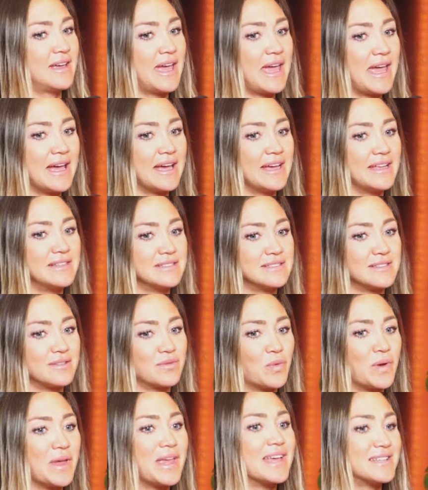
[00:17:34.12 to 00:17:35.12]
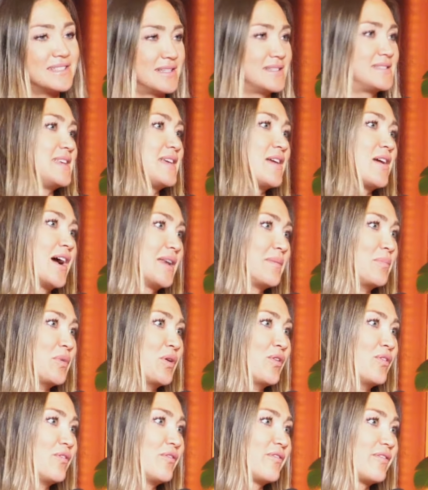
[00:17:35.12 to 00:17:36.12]
and we get to see God
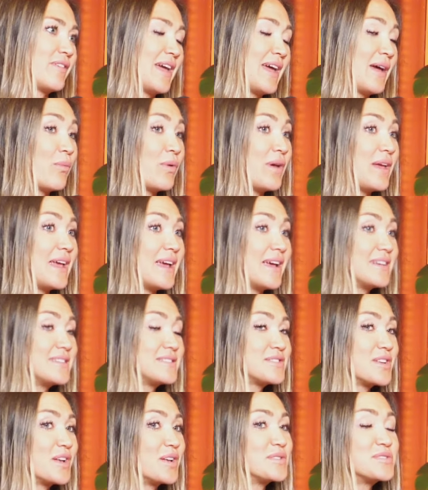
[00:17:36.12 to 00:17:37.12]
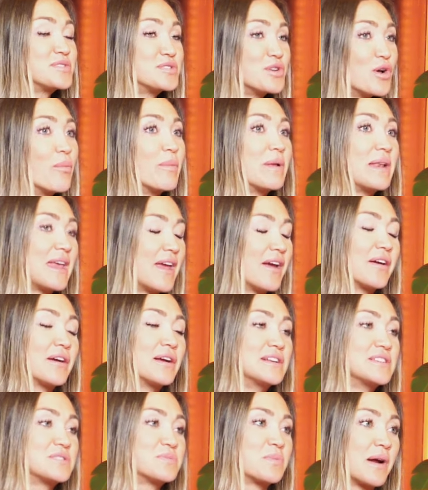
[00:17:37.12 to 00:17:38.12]
move. And we saw so many
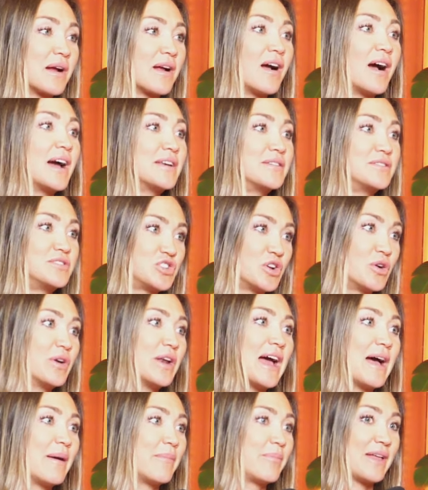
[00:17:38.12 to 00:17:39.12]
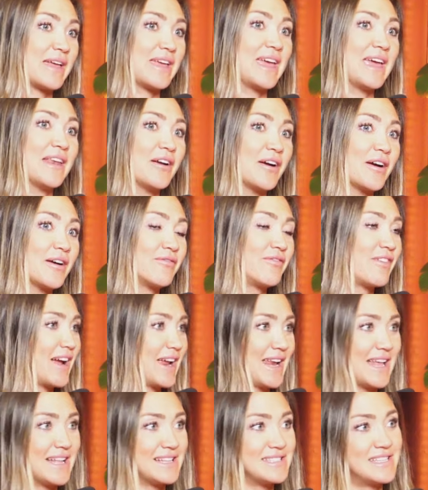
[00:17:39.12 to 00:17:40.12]
areas where God showed up, like in our
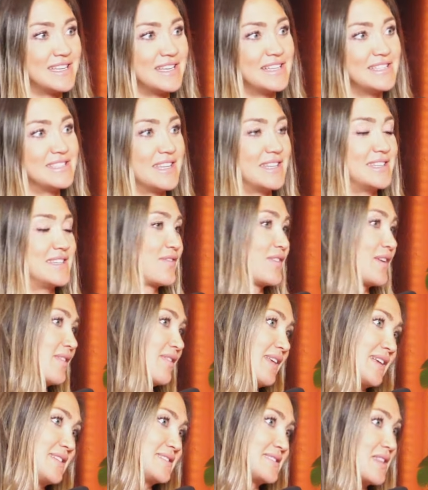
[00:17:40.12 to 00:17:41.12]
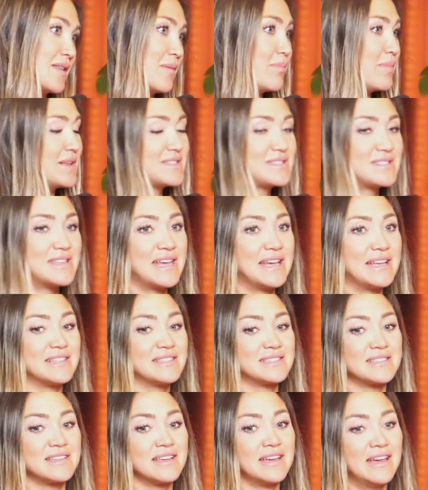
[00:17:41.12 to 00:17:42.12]
finances and different things in the
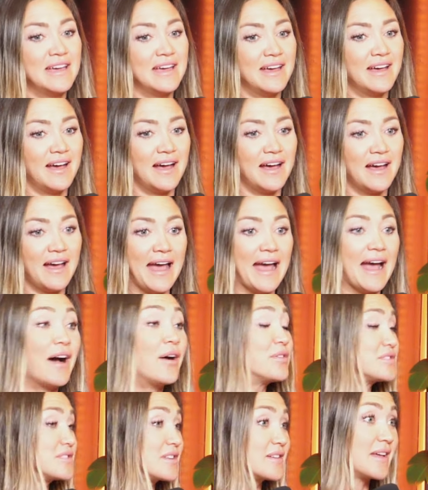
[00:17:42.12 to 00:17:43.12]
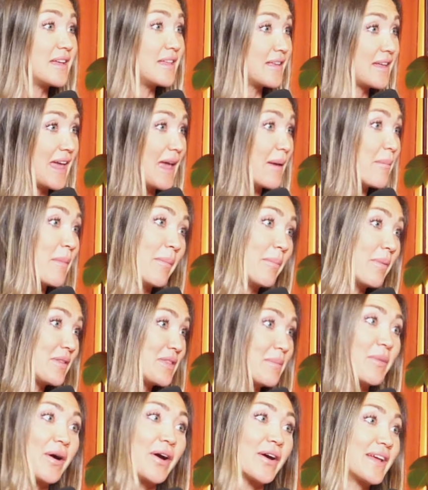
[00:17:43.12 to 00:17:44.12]
business. Uh, a house came up on
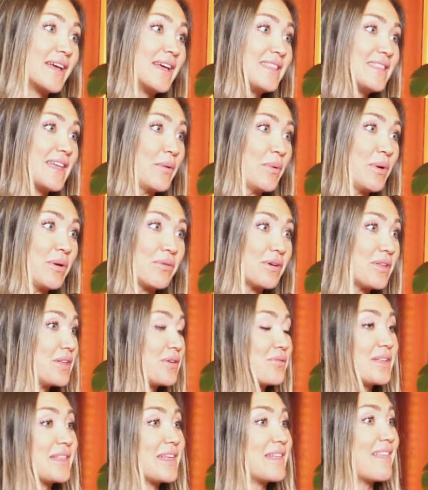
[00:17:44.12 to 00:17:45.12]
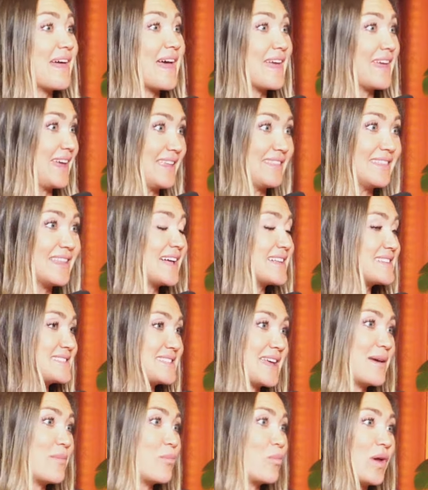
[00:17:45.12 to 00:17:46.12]
the market that we really, really like in that
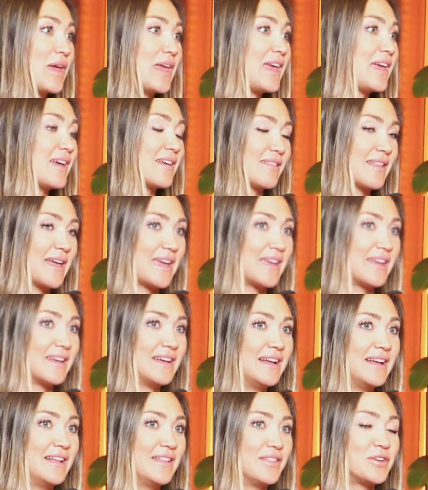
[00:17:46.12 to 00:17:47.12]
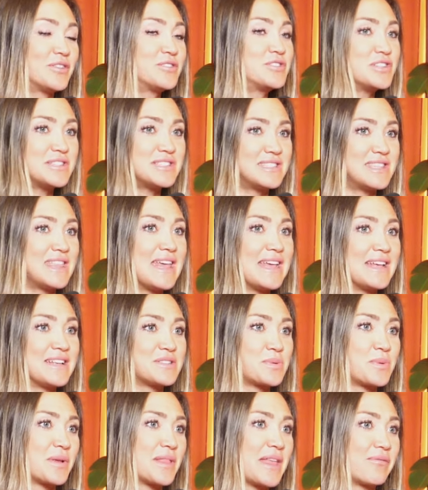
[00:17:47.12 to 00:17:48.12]
same week. Like there are just
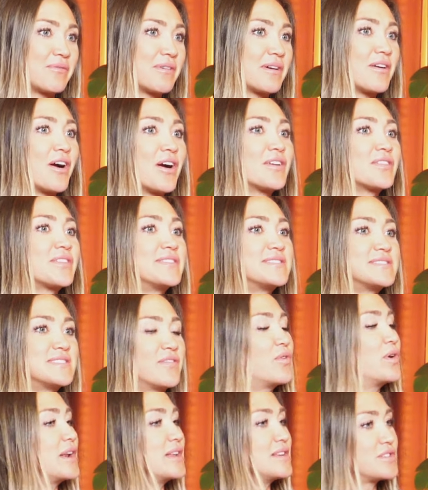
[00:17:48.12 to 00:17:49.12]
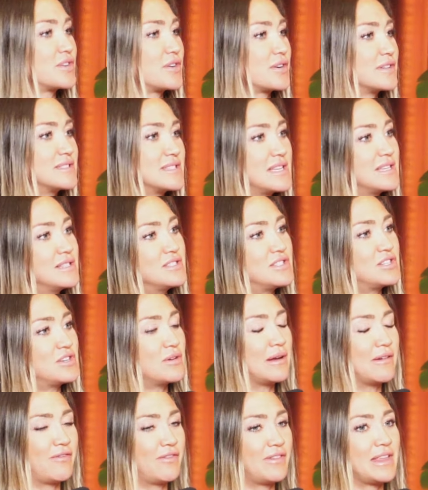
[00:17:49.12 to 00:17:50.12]
things where, like, regardless of what it turns into,
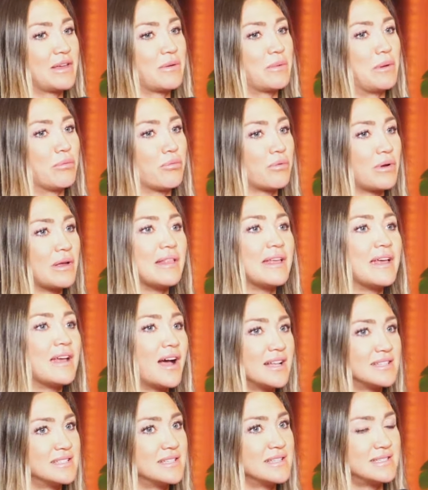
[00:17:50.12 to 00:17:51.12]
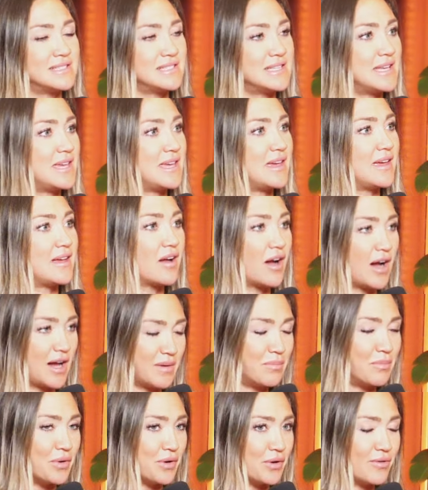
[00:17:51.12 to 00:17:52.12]
I feel like we really got to see
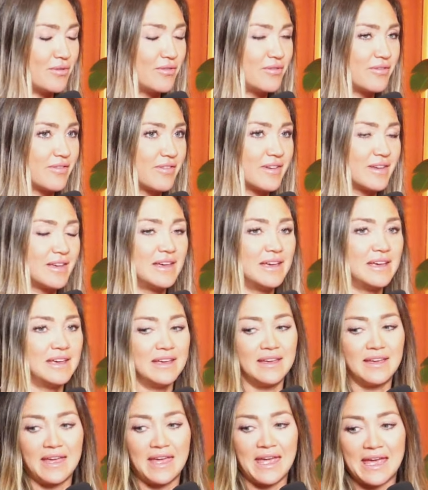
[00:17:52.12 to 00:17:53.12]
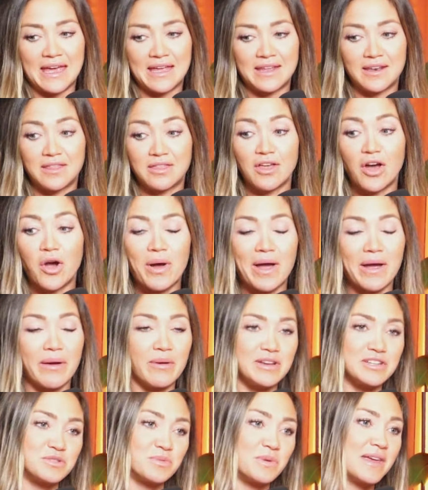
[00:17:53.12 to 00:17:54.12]
God move. Yeah. And though I
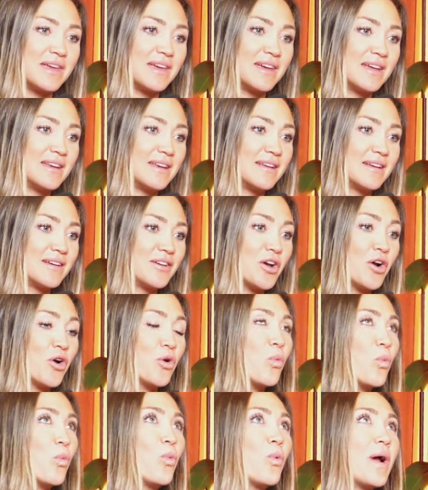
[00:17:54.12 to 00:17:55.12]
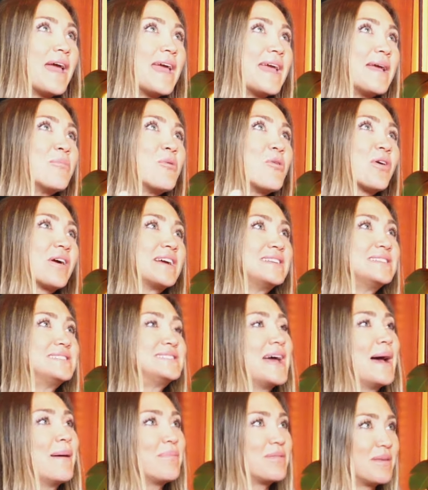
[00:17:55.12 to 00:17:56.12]
wish we could go way more in
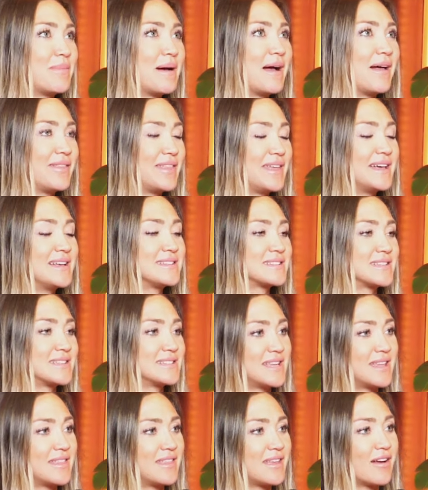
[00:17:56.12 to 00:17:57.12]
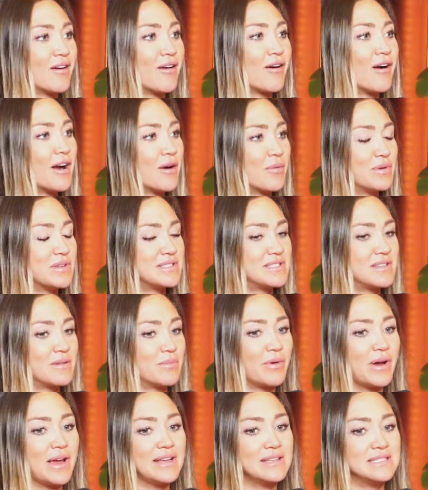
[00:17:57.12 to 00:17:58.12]
depth about this, because I think our heart was to
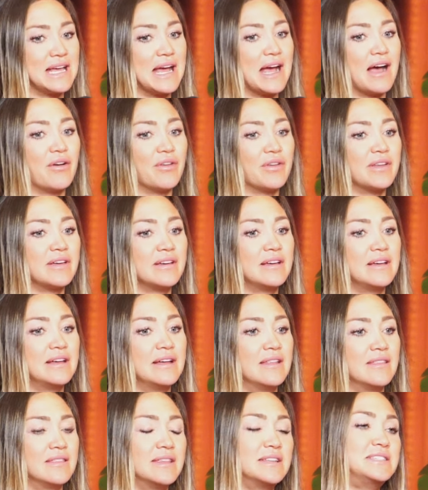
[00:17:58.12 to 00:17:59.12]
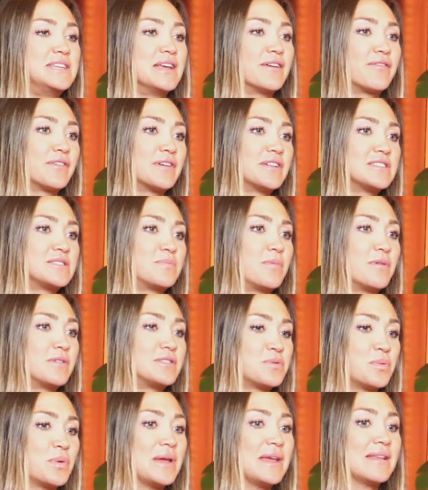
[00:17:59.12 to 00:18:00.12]
break down the difference
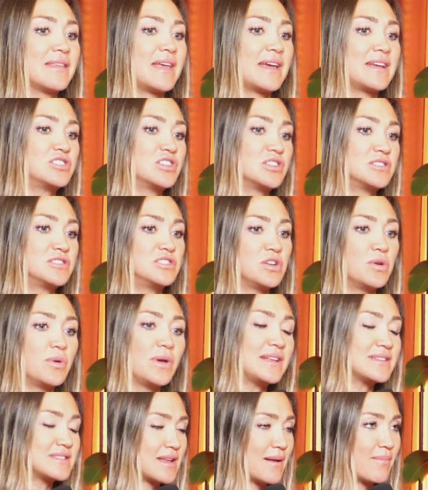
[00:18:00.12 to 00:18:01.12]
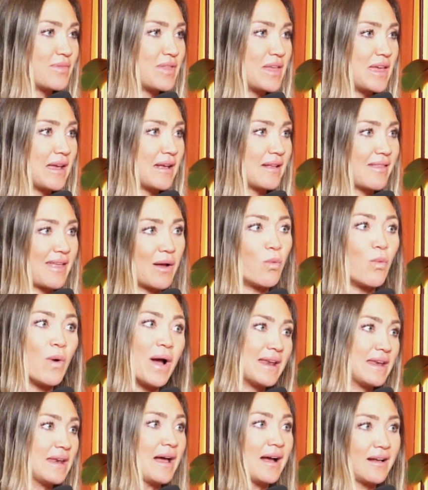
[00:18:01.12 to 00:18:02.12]
between like just doing something, like
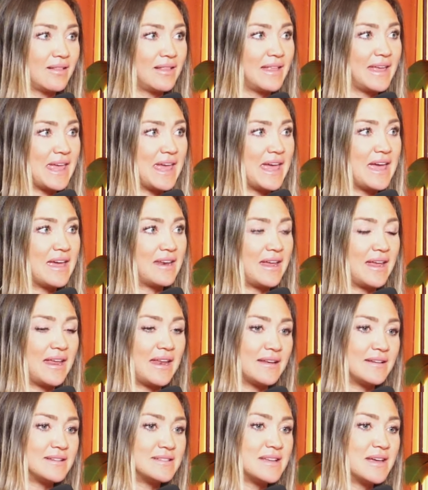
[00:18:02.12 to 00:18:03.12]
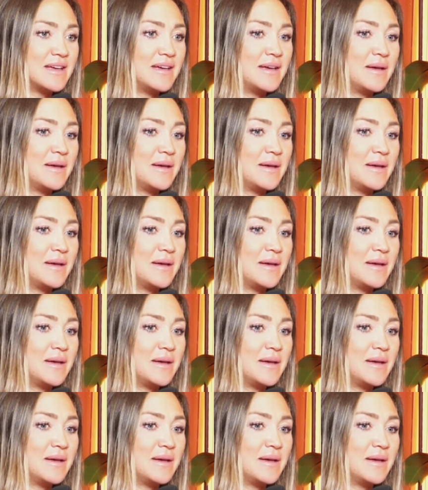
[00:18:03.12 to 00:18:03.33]
white knuckling it and